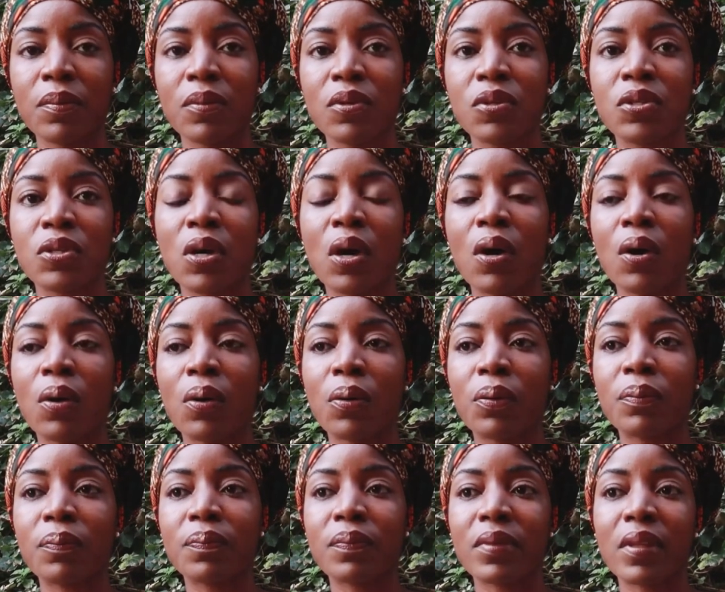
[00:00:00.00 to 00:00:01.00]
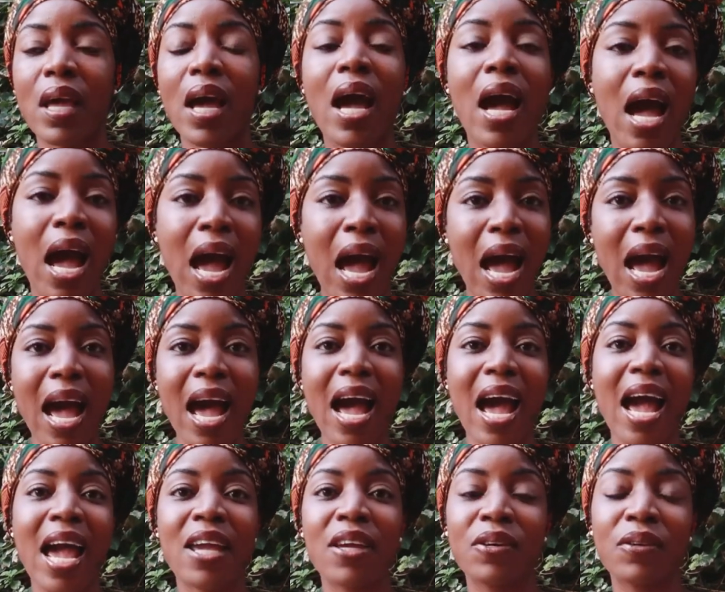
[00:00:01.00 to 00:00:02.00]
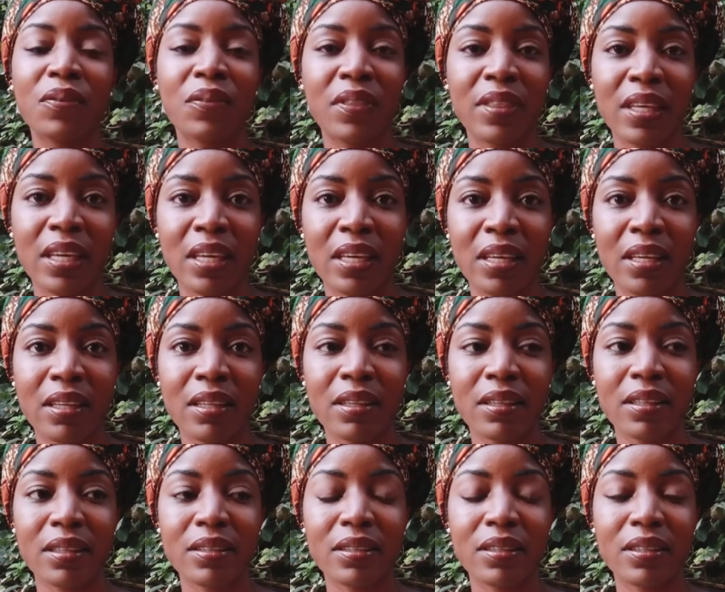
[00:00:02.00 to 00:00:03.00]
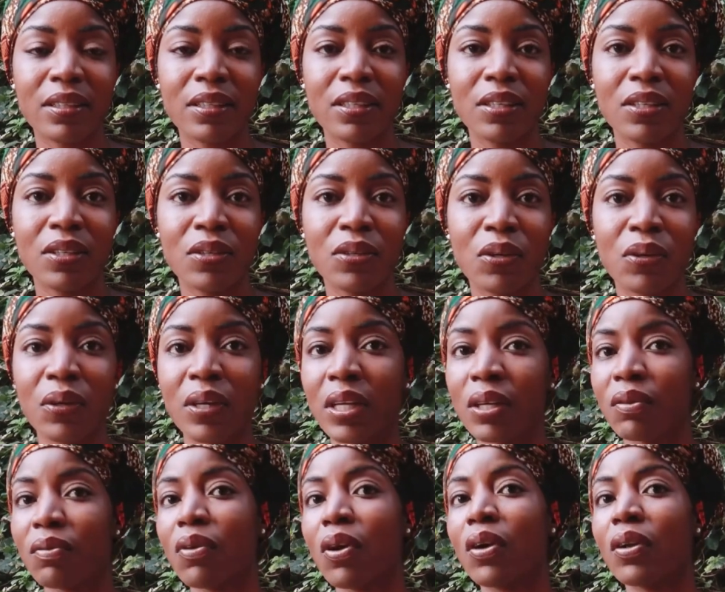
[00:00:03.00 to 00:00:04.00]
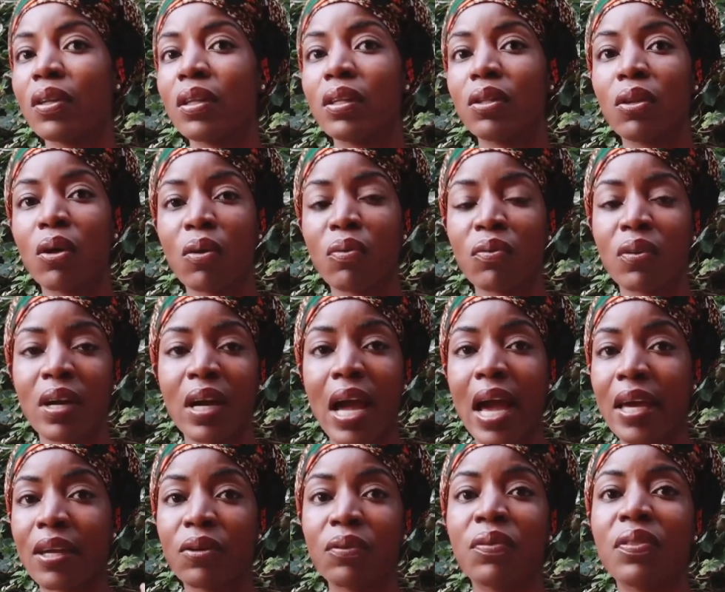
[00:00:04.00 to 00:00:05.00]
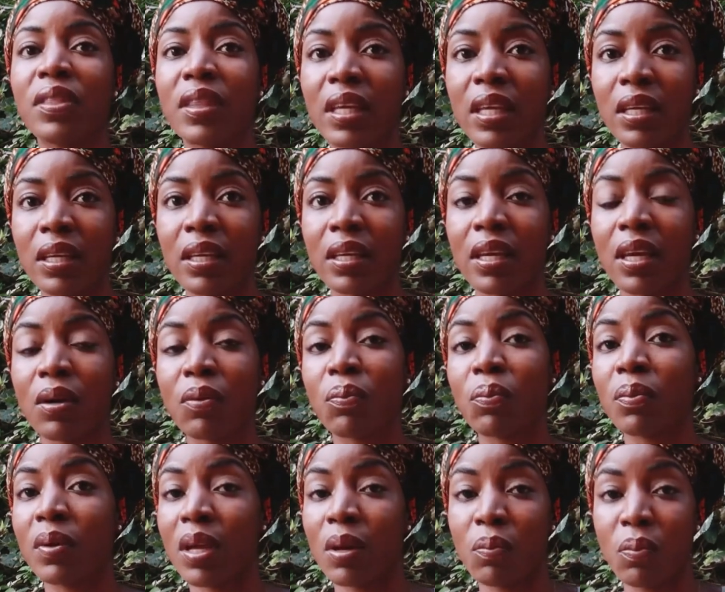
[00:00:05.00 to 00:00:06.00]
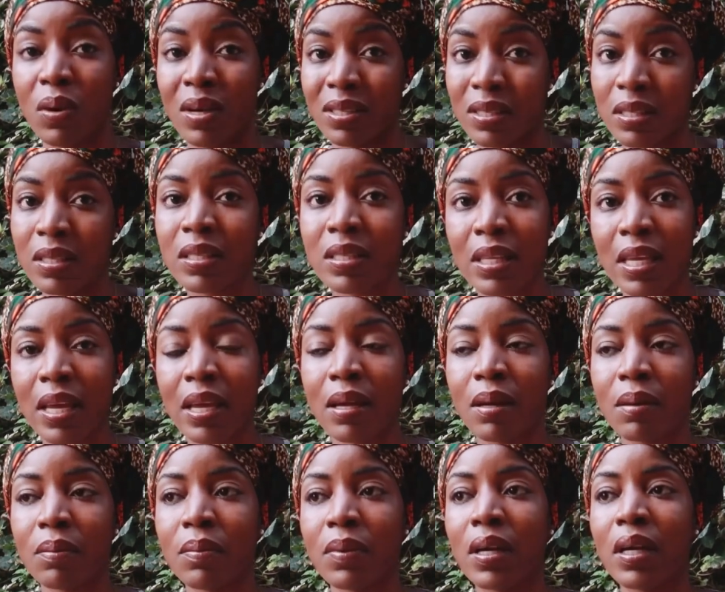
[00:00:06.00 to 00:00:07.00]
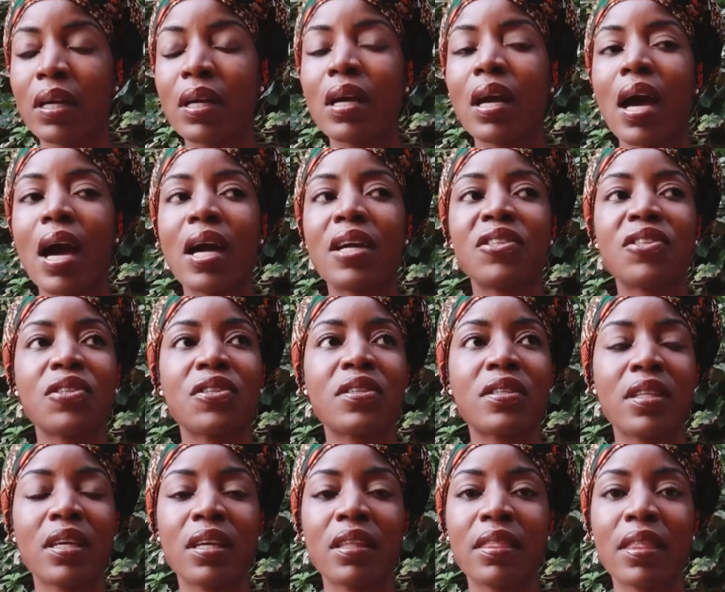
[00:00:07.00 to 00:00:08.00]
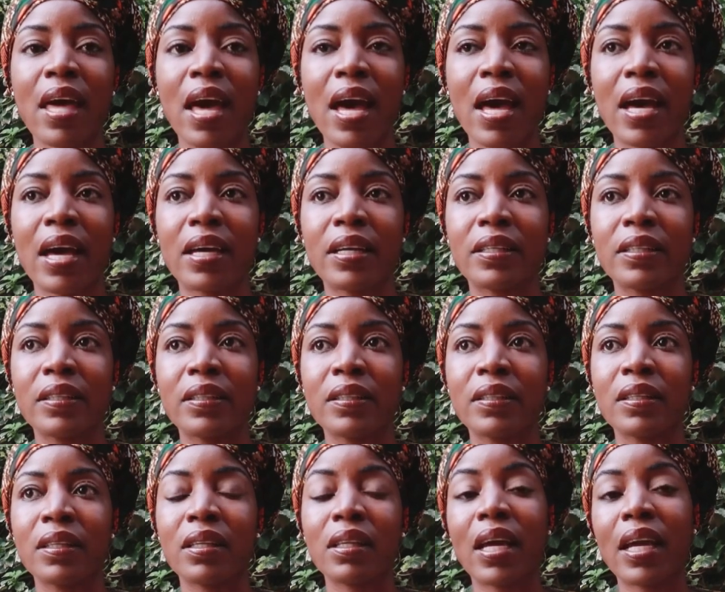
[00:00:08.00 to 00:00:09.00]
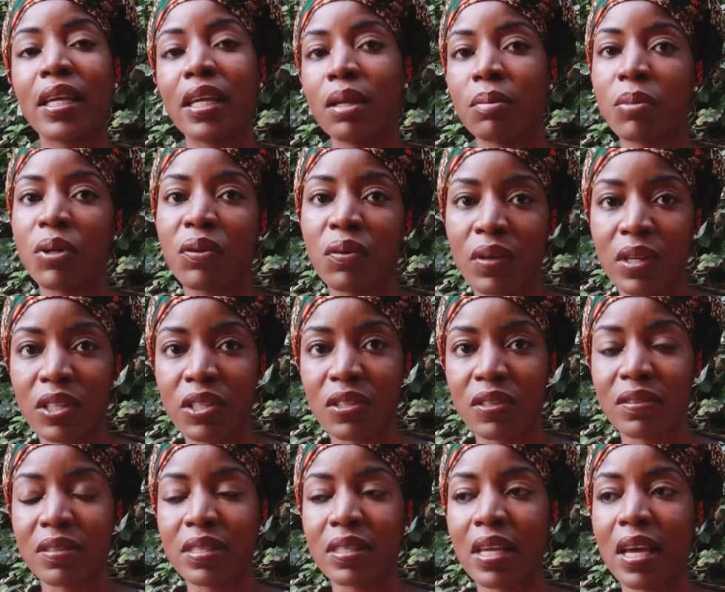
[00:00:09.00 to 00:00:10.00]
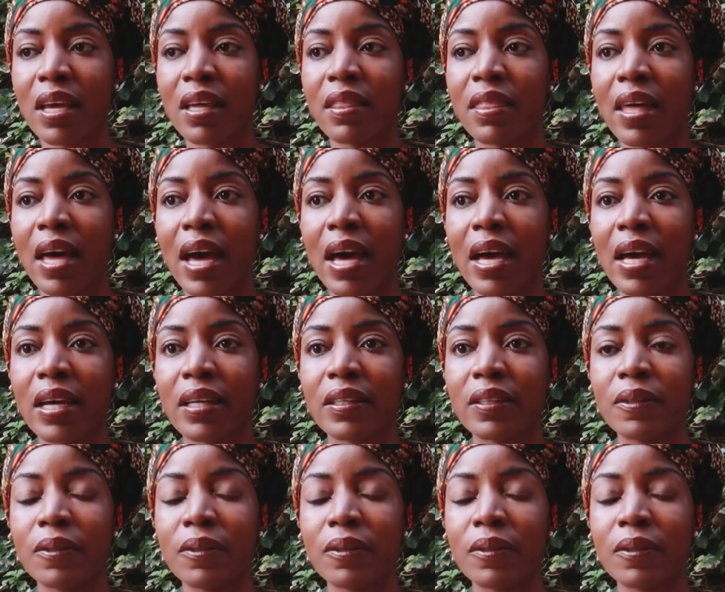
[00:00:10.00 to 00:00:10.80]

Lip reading: So I don't think, you know, in a long run, I don't think it was a scam. I just think that, like immigration said, that,